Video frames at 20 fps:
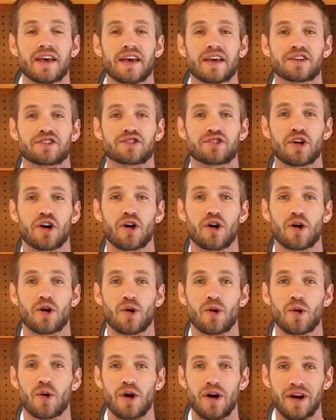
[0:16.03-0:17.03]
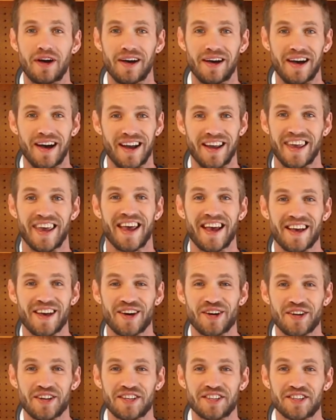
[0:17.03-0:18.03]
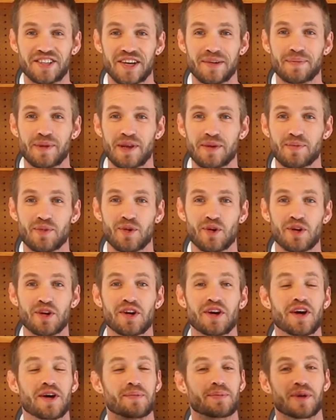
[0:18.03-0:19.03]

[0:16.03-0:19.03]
so I can't go to the gym anymore